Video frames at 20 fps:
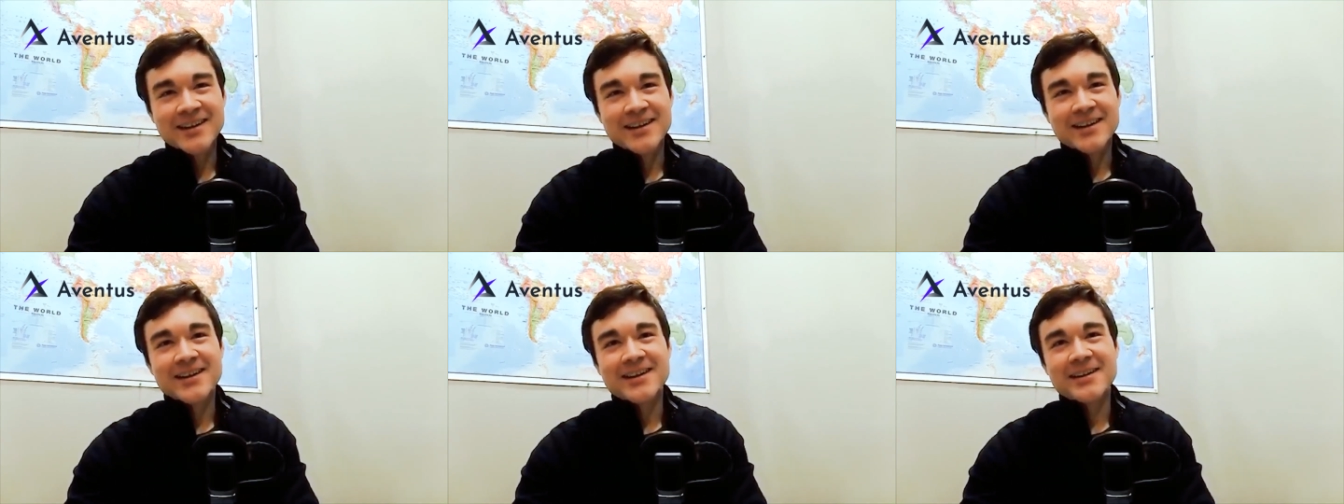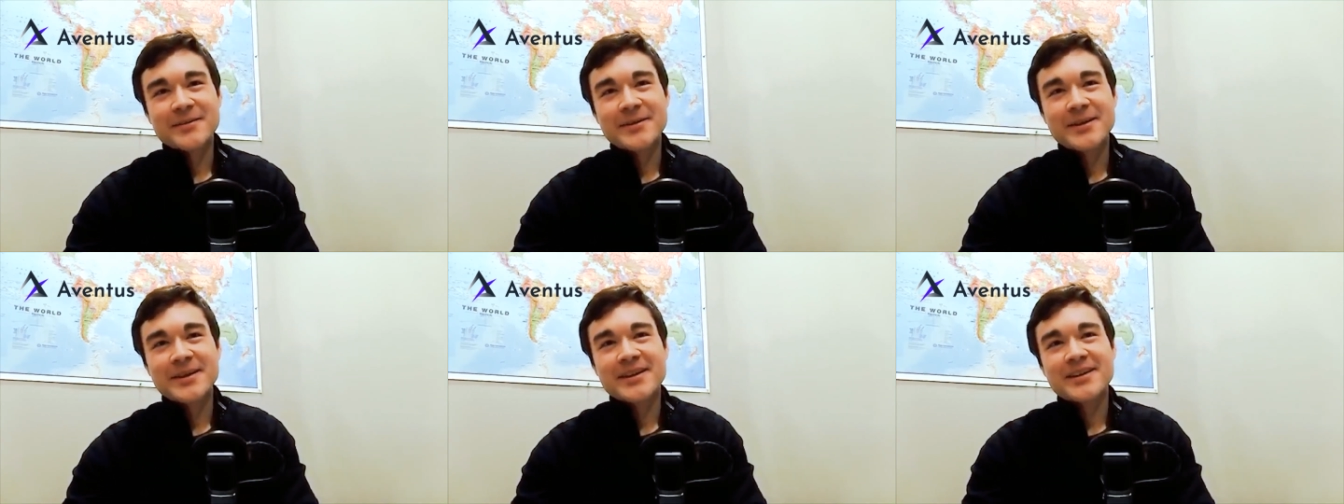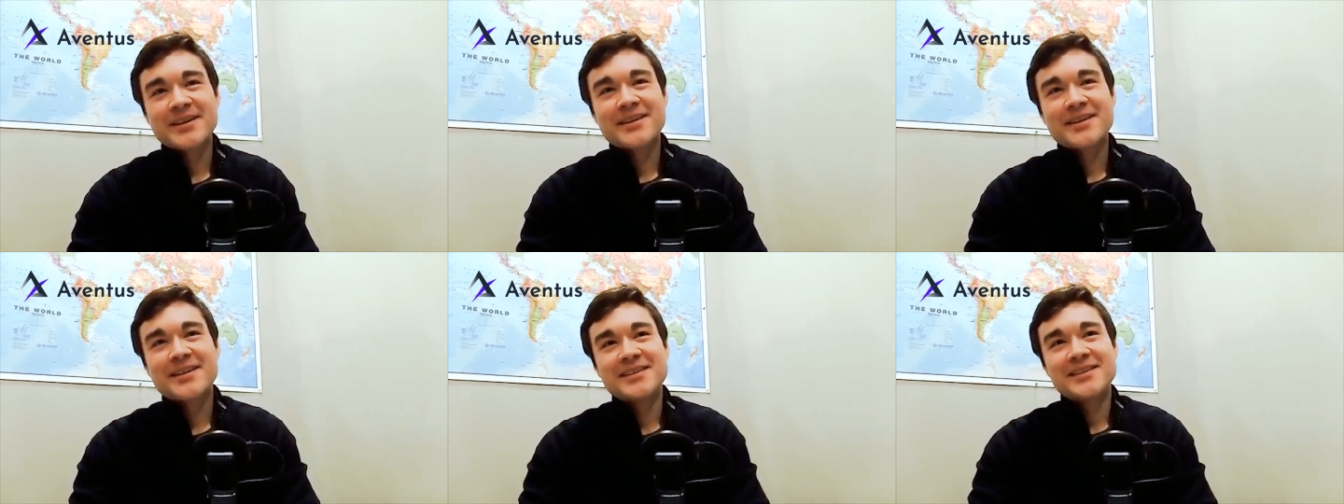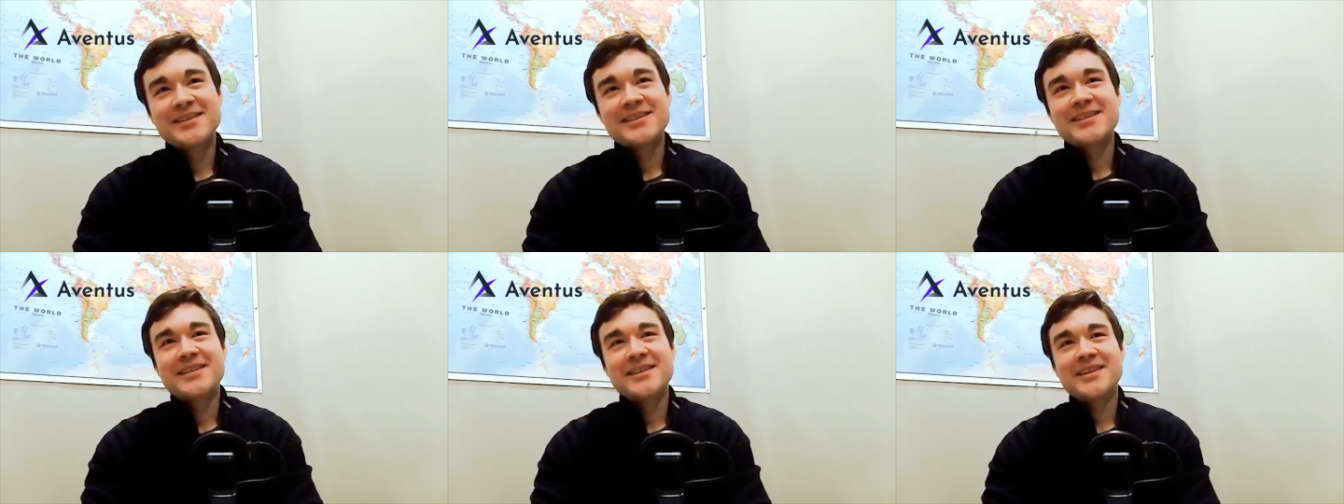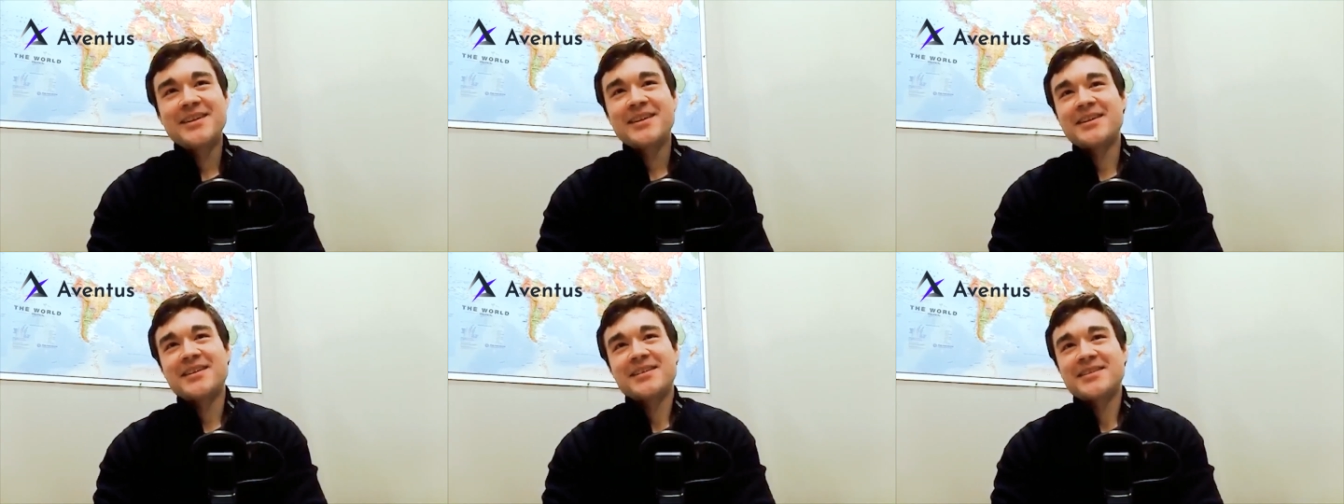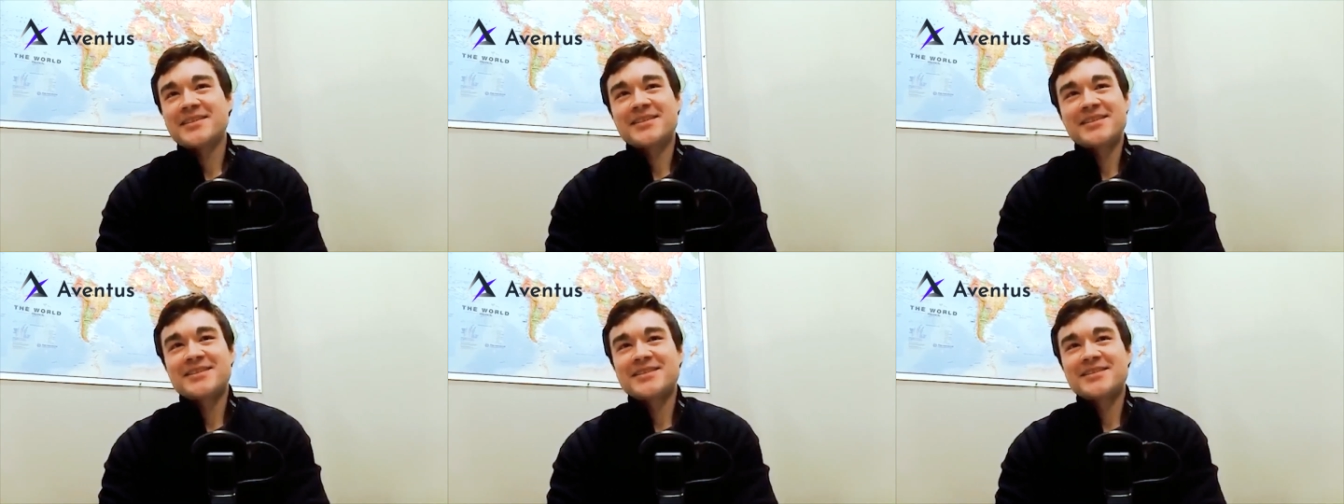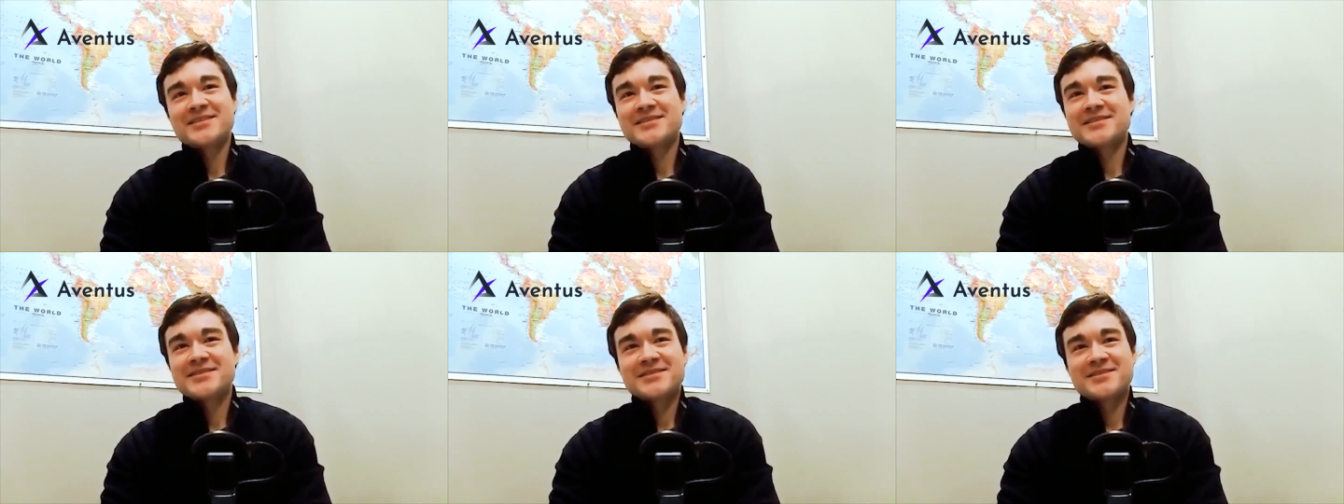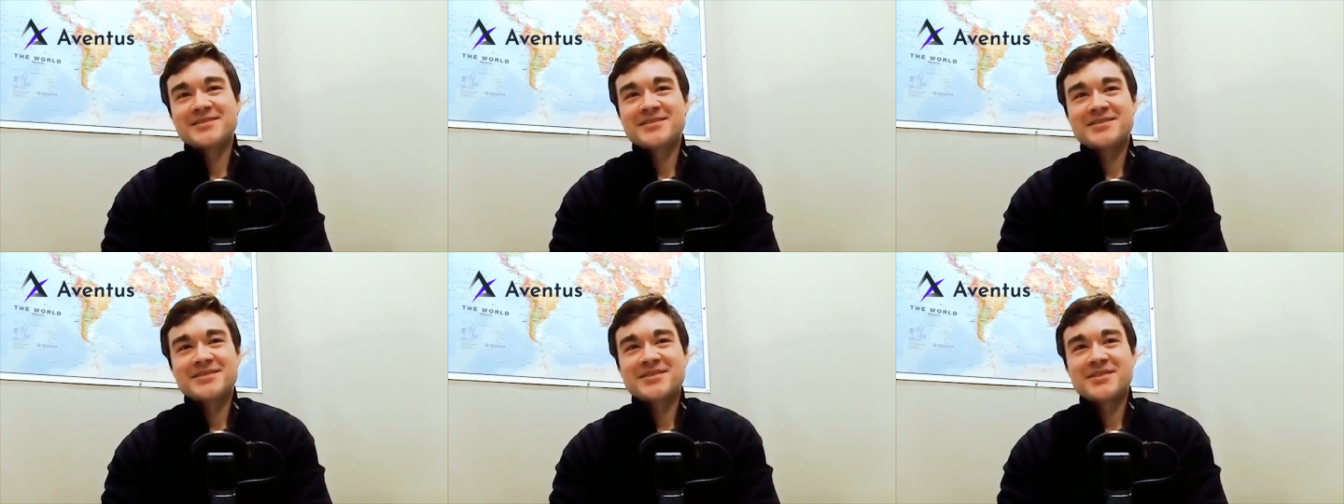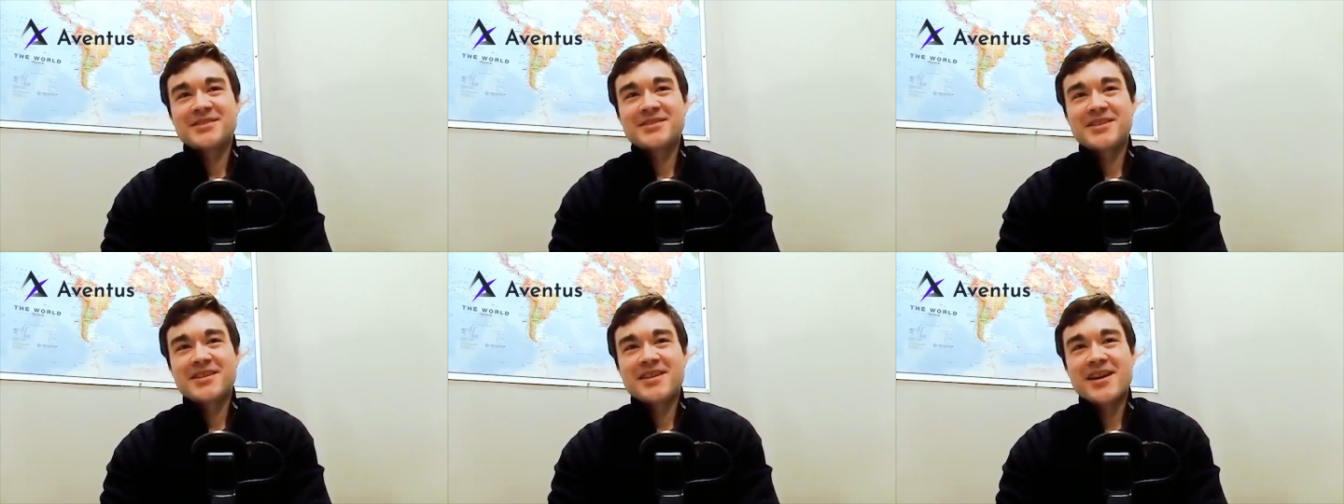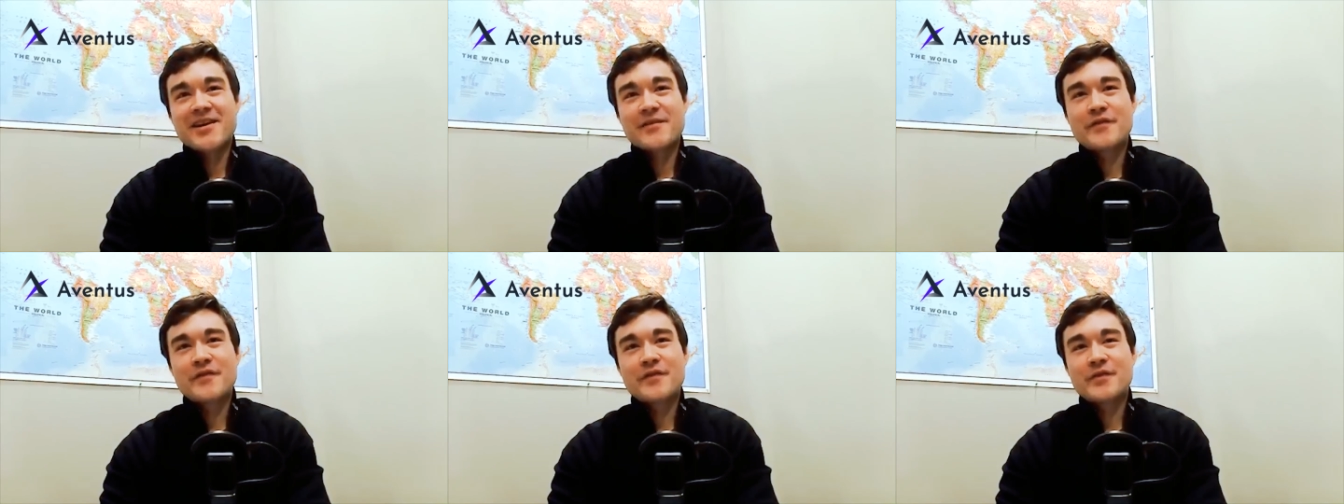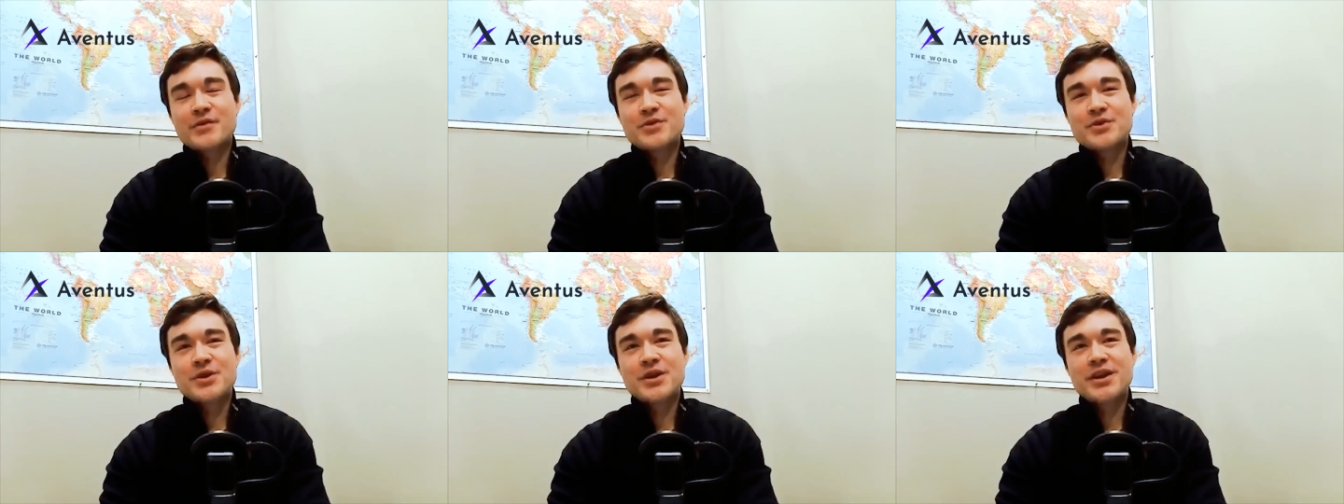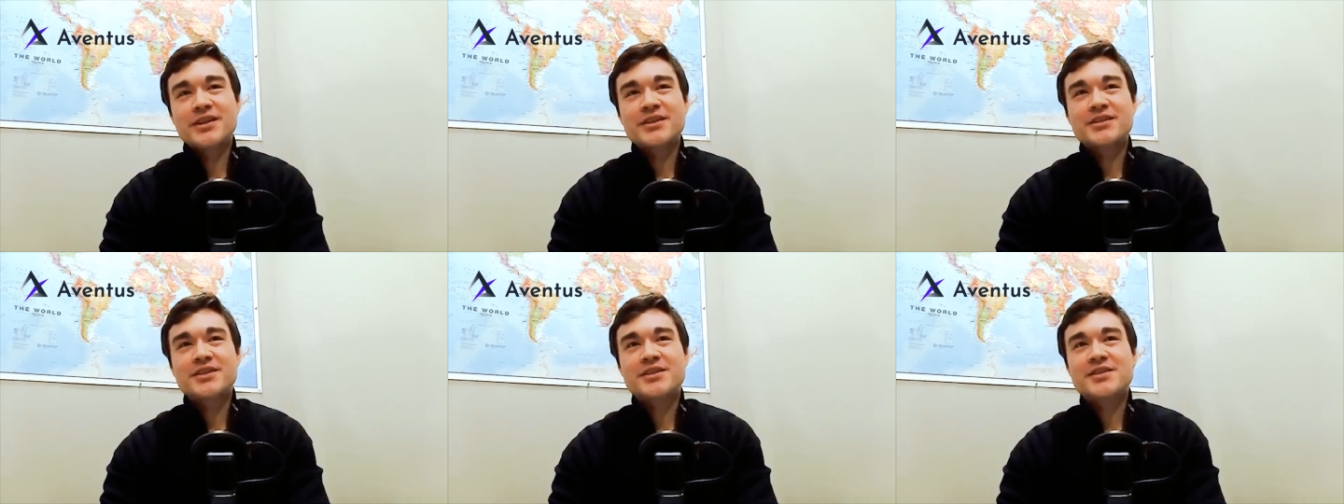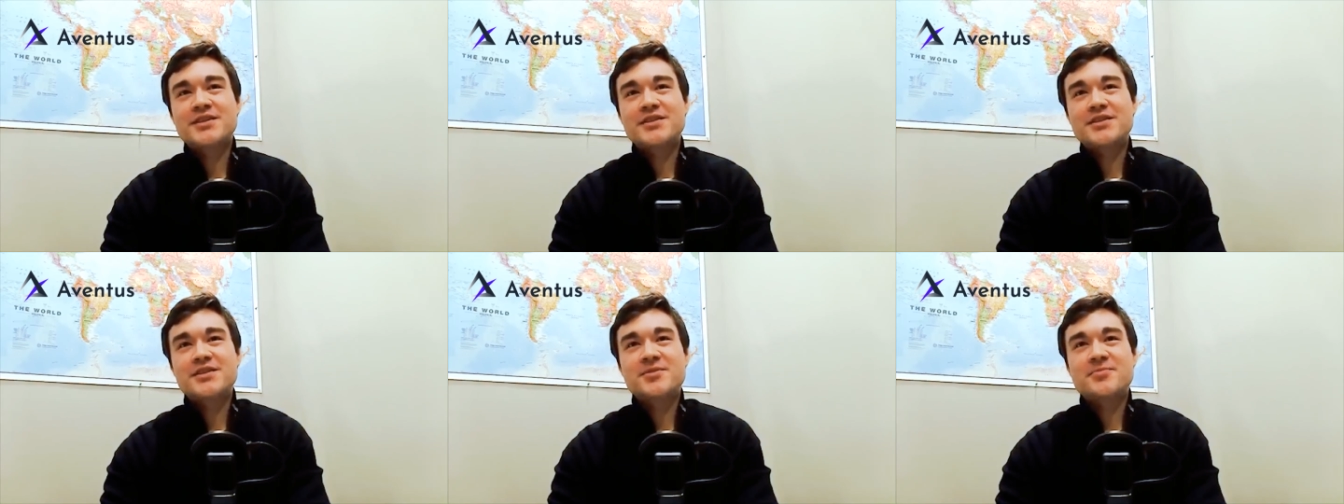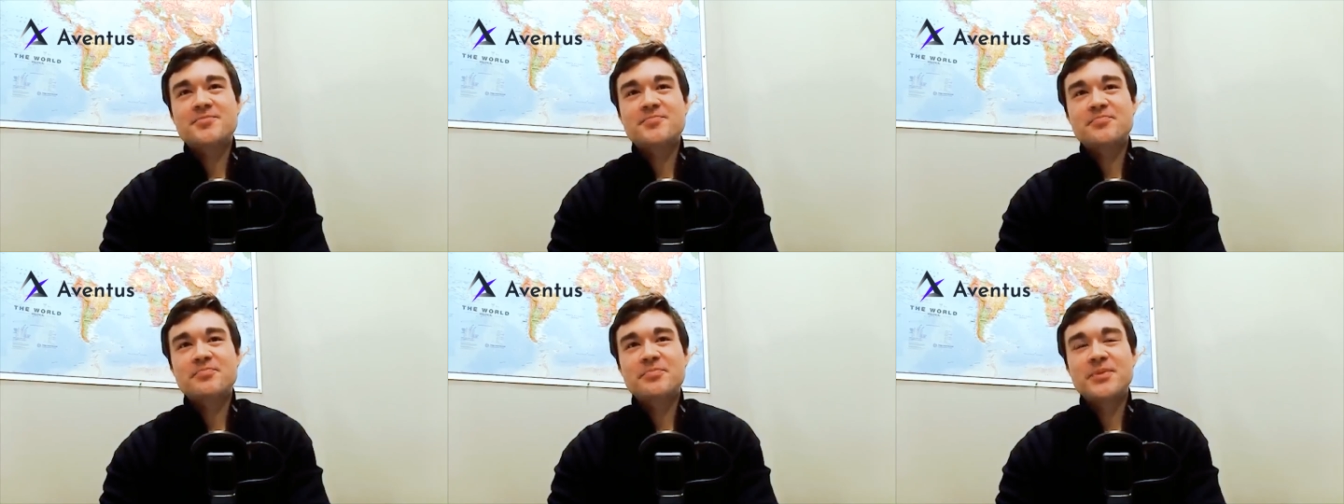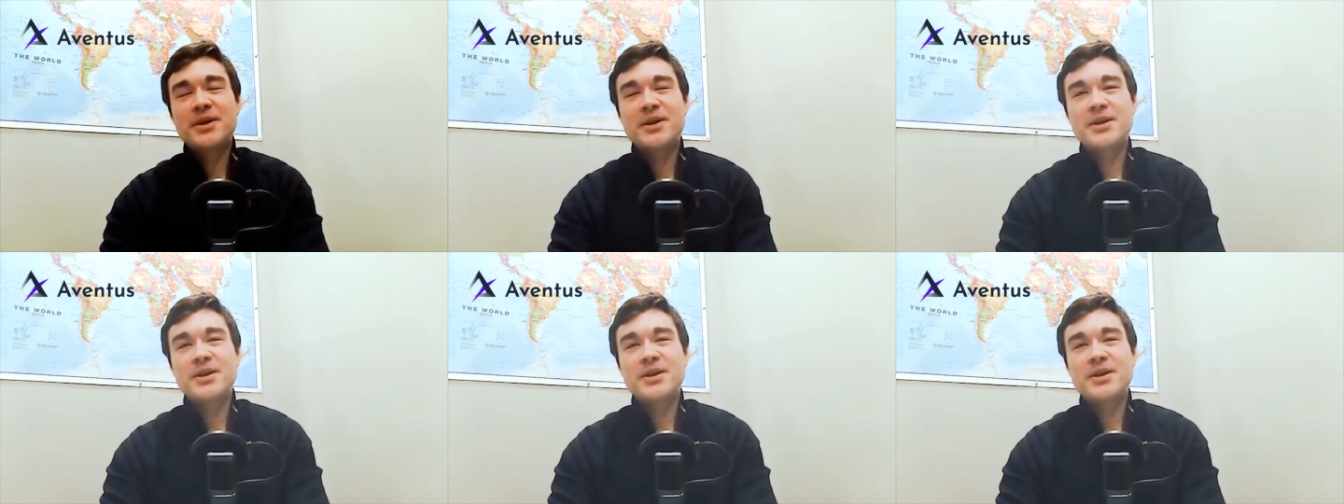I mean, yeah. Have a few drinks, meet